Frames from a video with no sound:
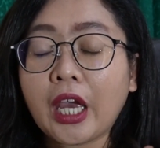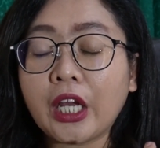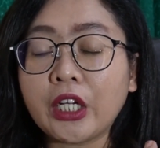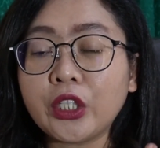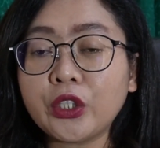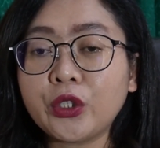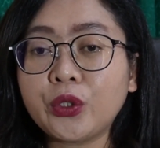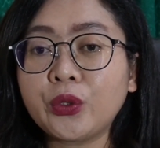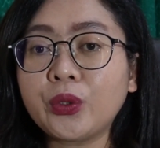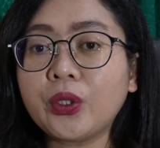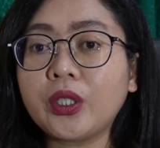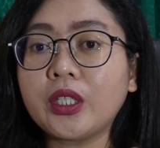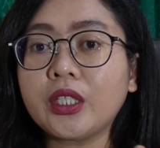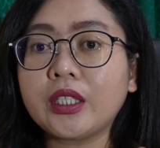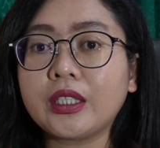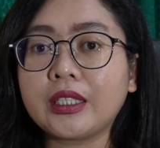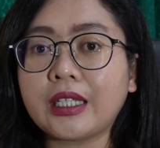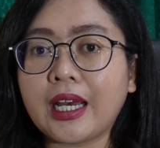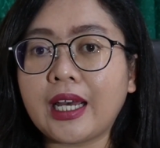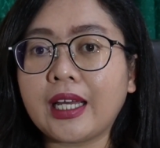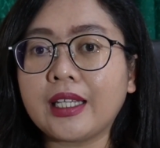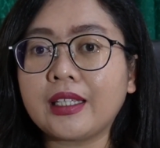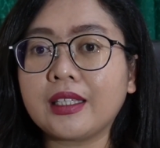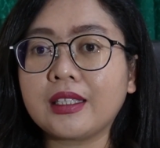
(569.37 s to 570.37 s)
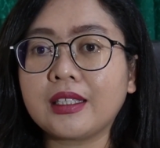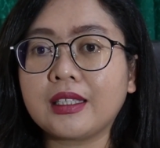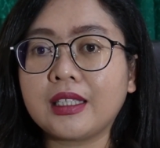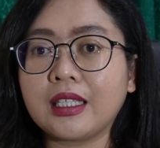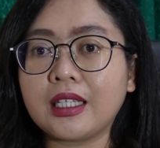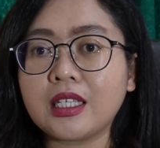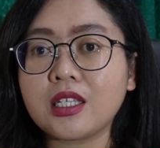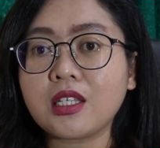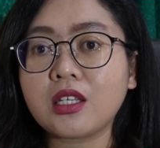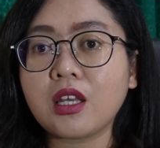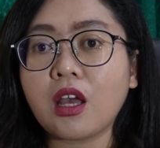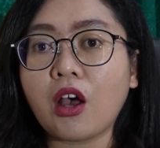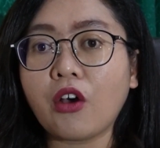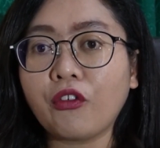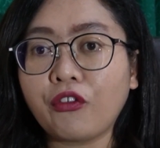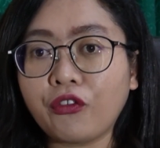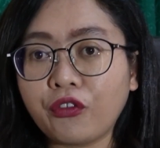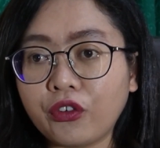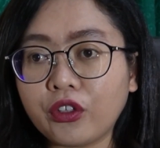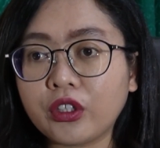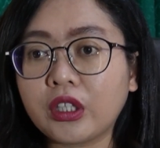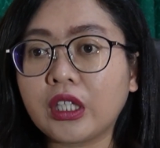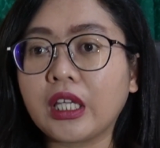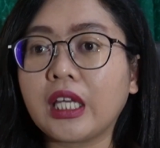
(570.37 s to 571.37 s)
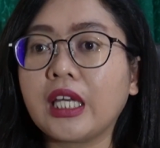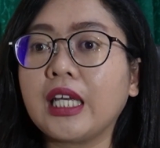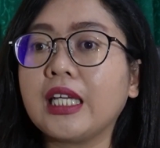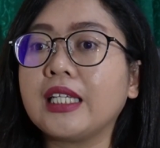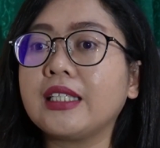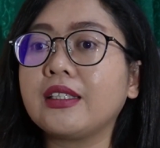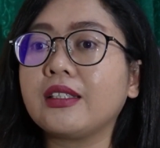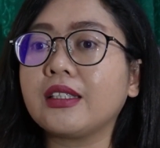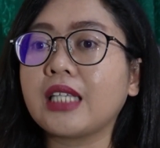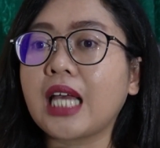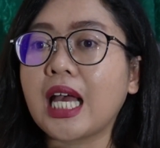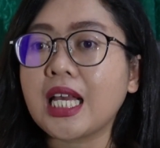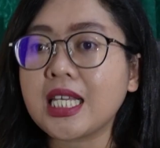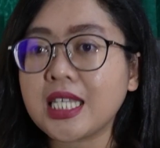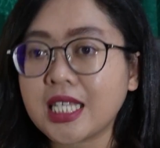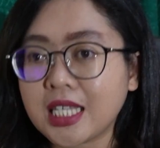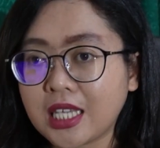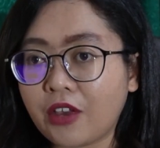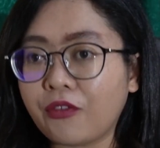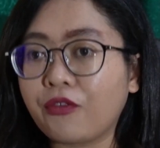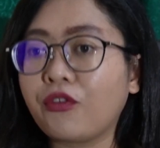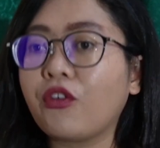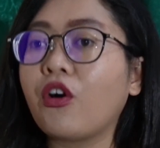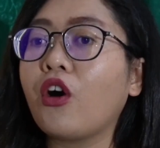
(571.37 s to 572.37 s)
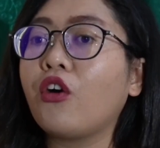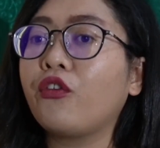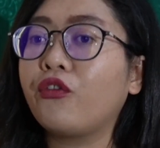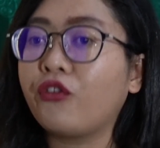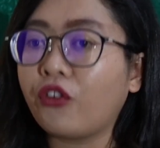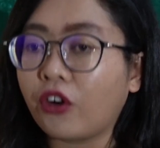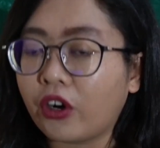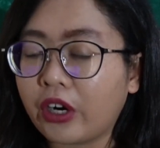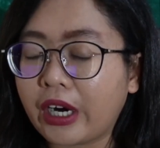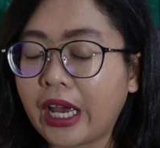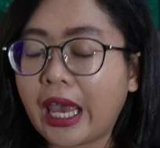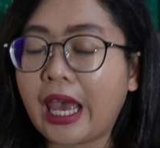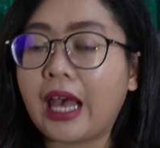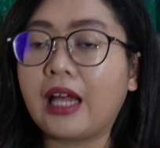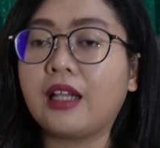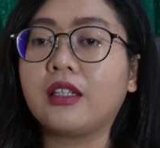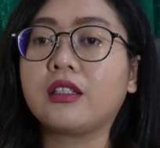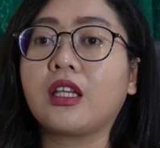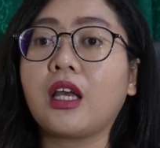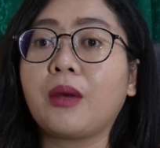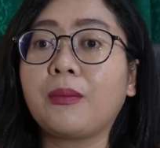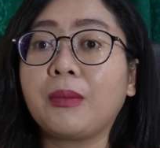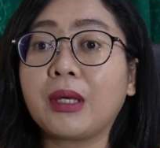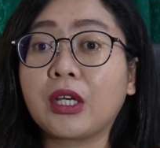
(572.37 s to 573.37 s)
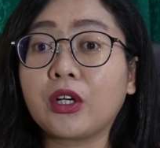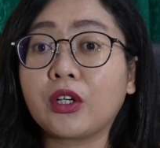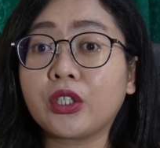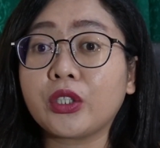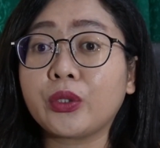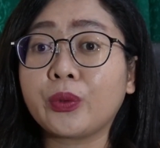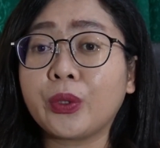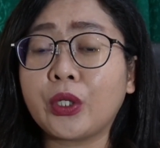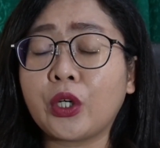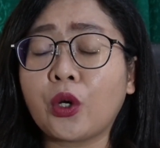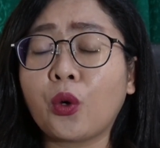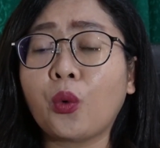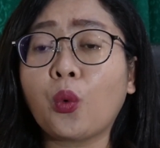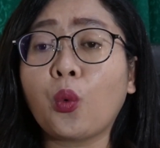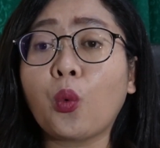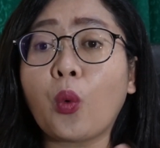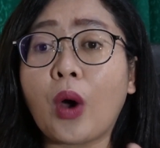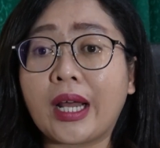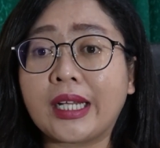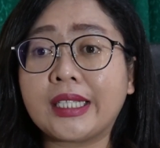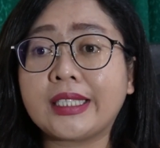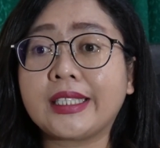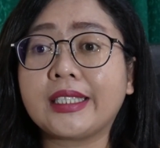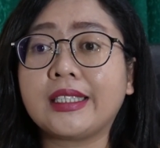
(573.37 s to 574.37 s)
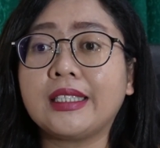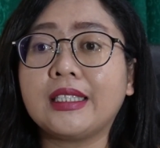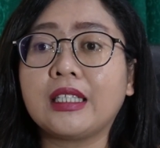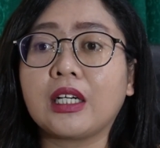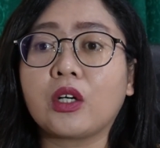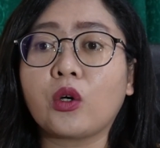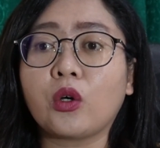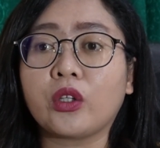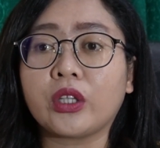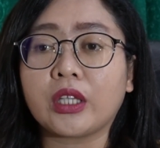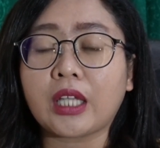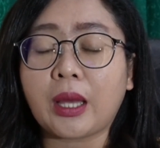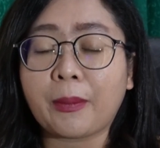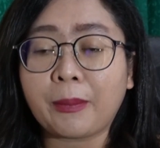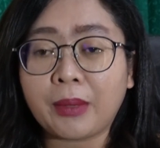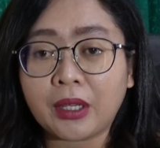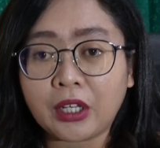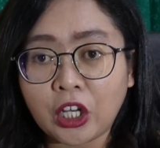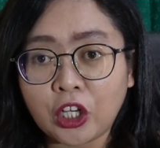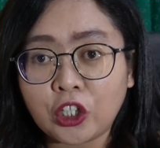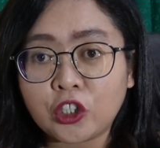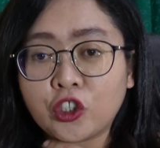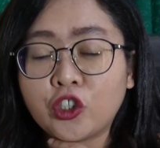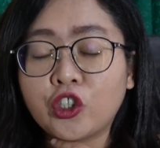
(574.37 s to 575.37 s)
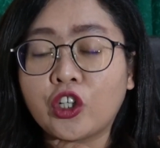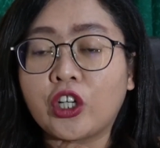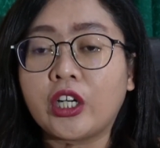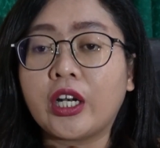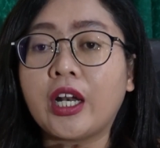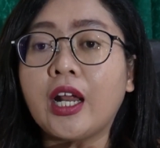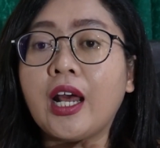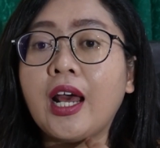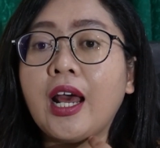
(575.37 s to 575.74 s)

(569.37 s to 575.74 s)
ensure that this food is safe for health, because we know once the contamination